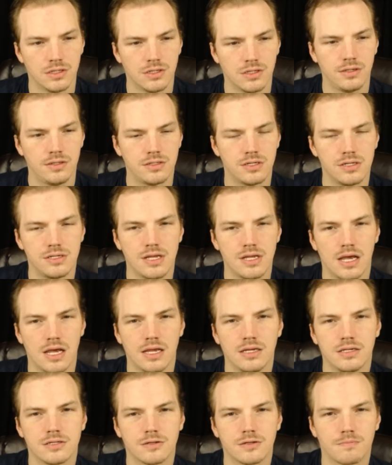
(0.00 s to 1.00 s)
to
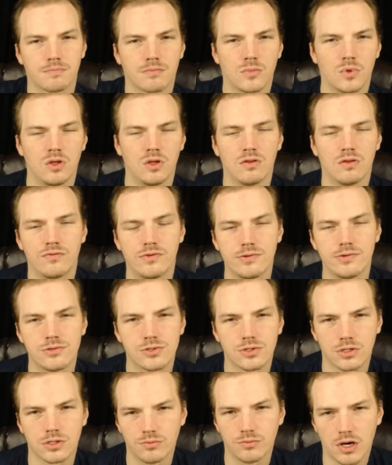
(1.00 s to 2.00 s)
date. In the
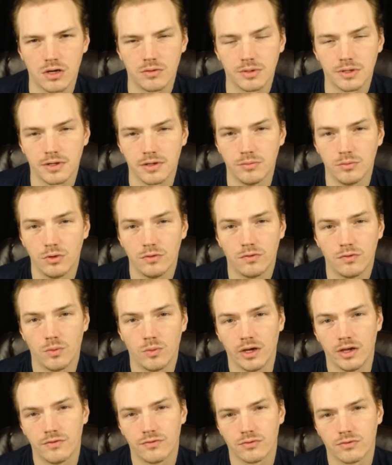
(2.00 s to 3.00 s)
future, I'm probably going to move
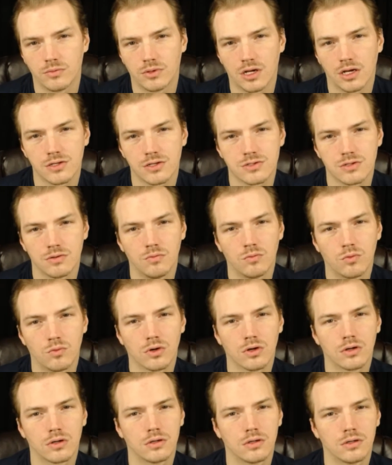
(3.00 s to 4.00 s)
away from custom
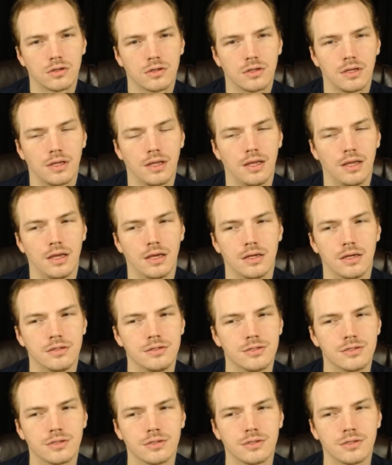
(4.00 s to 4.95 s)
work and